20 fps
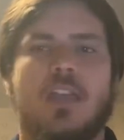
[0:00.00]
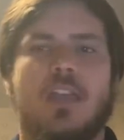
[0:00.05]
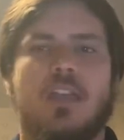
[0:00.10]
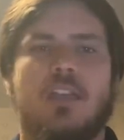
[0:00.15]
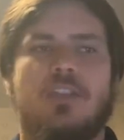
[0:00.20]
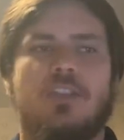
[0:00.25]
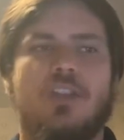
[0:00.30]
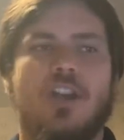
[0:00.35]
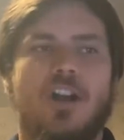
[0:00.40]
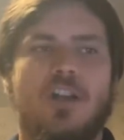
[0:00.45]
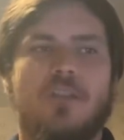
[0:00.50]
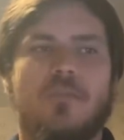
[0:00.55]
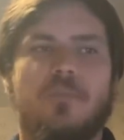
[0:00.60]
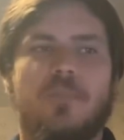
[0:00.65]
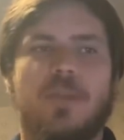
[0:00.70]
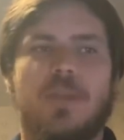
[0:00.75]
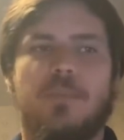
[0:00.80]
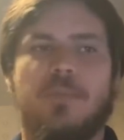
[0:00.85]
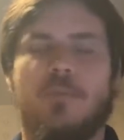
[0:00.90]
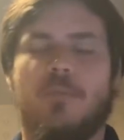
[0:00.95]
Young
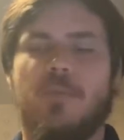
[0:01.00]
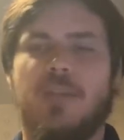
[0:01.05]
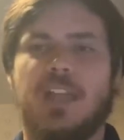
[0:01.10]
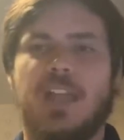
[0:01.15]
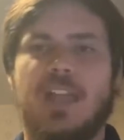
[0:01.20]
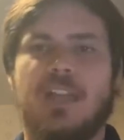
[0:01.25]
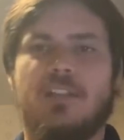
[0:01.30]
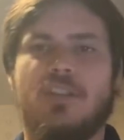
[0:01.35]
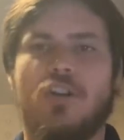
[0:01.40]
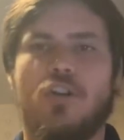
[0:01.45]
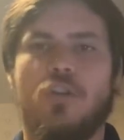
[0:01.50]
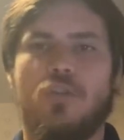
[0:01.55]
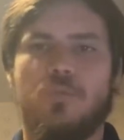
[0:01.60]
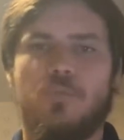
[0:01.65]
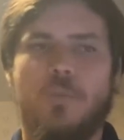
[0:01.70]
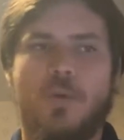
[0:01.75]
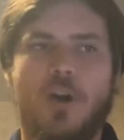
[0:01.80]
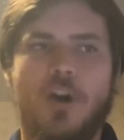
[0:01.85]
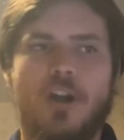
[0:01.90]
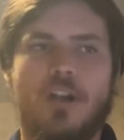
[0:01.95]
people began to
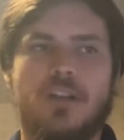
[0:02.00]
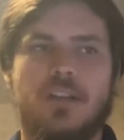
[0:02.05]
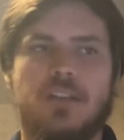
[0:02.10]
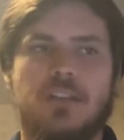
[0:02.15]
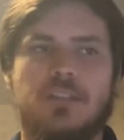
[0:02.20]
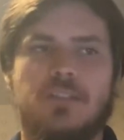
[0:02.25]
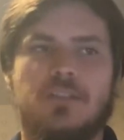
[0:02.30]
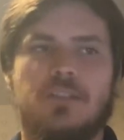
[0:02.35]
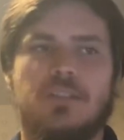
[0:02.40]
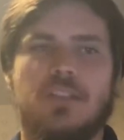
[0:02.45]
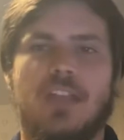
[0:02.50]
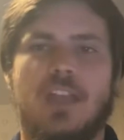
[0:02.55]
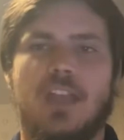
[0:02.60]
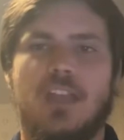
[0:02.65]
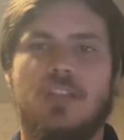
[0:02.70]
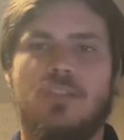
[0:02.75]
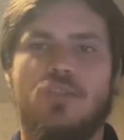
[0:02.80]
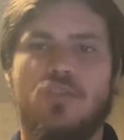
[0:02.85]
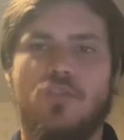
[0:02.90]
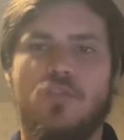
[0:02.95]
hold parties
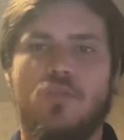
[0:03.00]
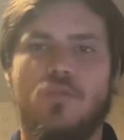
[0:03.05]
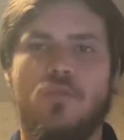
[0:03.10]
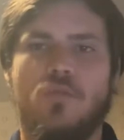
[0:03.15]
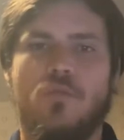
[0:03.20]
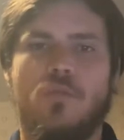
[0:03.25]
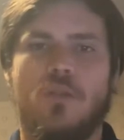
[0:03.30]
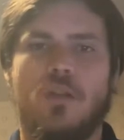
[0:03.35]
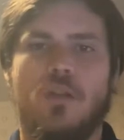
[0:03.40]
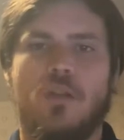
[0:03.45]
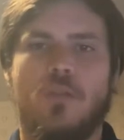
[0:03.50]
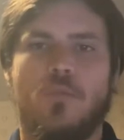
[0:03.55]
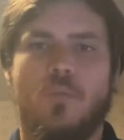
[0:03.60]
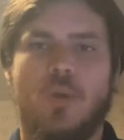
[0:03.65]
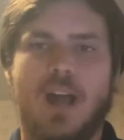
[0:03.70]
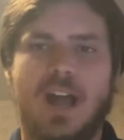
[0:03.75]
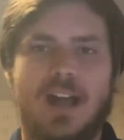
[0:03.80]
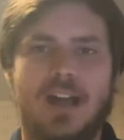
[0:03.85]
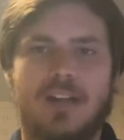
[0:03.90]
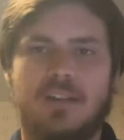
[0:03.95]
and do
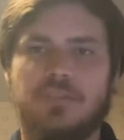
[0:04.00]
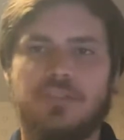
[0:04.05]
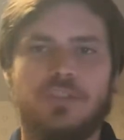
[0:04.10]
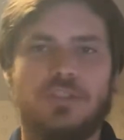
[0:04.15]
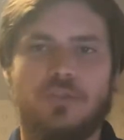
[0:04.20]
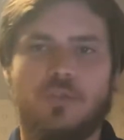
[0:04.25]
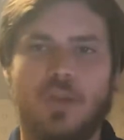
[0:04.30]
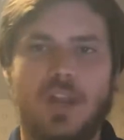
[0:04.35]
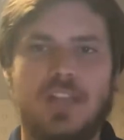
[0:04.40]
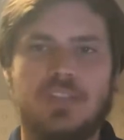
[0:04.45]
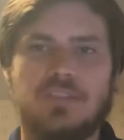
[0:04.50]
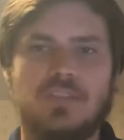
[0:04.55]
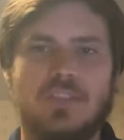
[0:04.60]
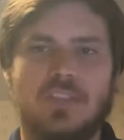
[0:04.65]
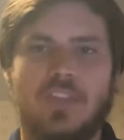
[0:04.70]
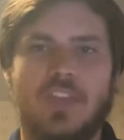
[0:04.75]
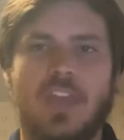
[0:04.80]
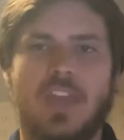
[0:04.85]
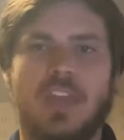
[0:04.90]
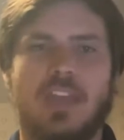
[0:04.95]
wild and crazy
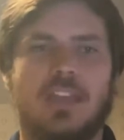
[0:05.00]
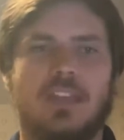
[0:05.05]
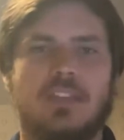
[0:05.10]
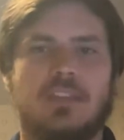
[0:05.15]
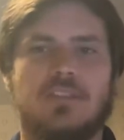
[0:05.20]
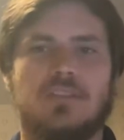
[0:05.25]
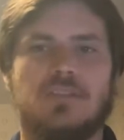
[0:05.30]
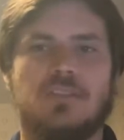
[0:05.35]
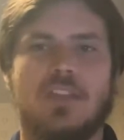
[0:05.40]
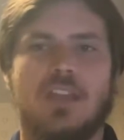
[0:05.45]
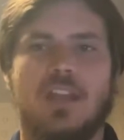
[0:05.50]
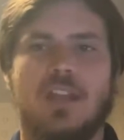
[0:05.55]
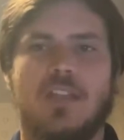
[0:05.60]
things.